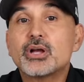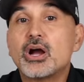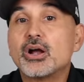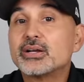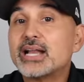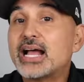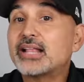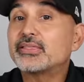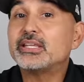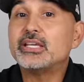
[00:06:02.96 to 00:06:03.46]
are
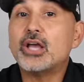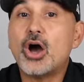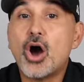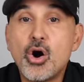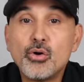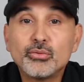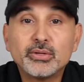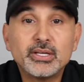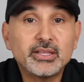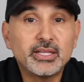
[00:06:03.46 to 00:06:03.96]
not the
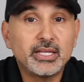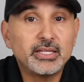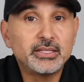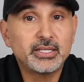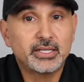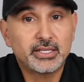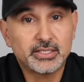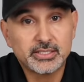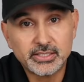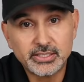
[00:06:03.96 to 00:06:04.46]
only thing to
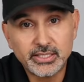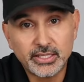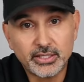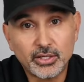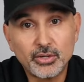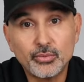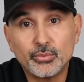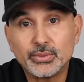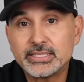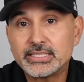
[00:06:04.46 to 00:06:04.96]

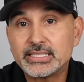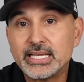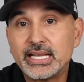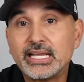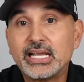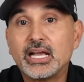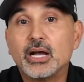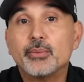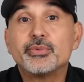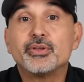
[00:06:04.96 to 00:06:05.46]
consider when
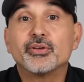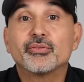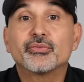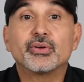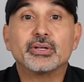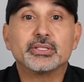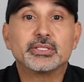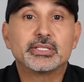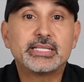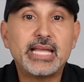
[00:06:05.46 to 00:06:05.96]
setting up your
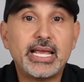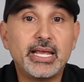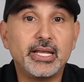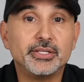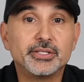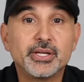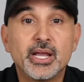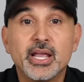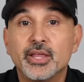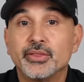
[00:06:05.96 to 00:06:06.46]
front
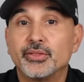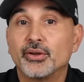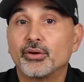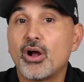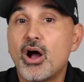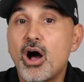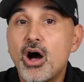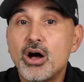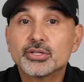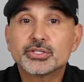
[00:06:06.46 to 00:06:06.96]
stage. There are
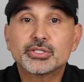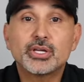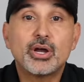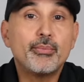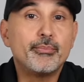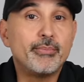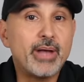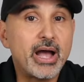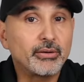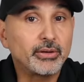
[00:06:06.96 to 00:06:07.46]
also
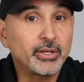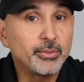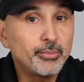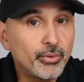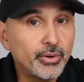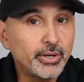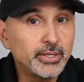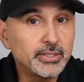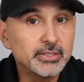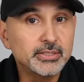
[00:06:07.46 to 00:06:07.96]
mounting
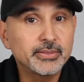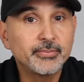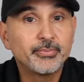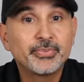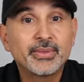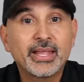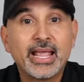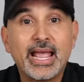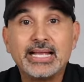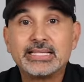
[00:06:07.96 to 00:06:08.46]
points
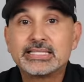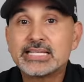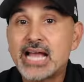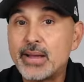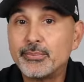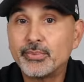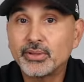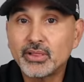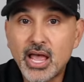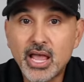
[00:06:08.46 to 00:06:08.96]
and
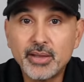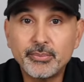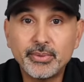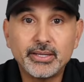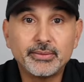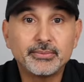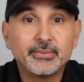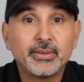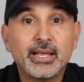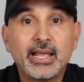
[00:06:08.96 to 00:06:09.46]
time
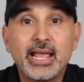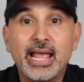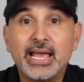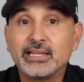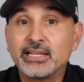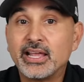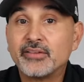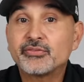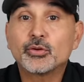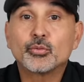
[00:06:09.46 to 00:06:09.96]
alignment and
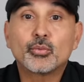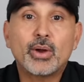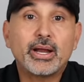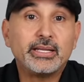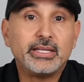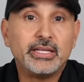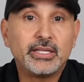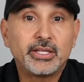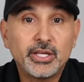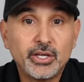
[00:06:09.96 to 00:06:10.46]
left and right
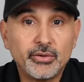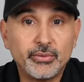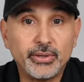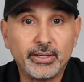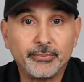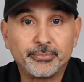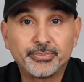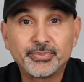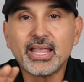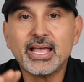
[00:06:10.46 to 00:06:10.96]

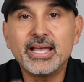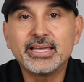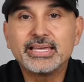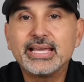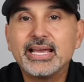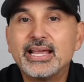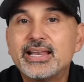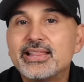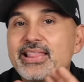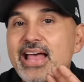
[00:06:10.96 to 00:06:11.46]
EQing.
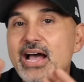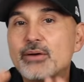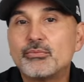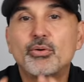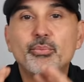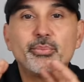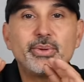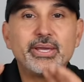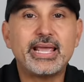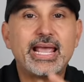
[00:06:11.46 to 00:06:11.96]
Again, that
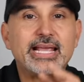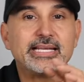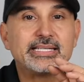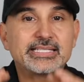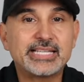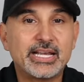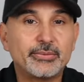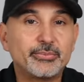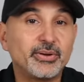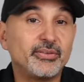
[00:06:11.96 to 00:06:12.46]
will be a
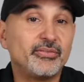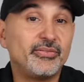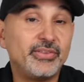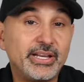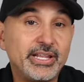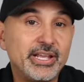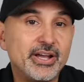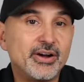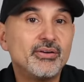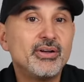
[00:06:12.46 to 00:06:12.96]
separate
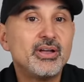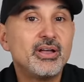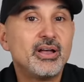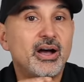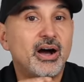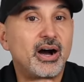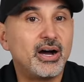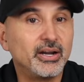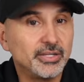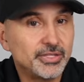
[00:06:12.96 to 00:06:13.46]
video
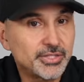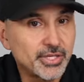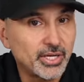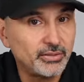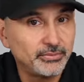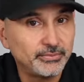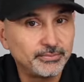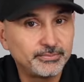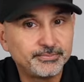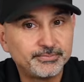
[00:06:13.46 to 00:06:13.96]
on its
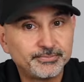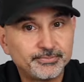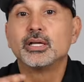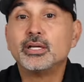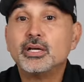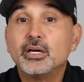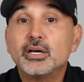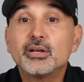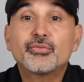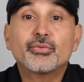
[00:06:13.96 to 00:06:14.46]
own.
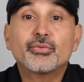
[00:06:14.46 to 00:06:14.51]
Good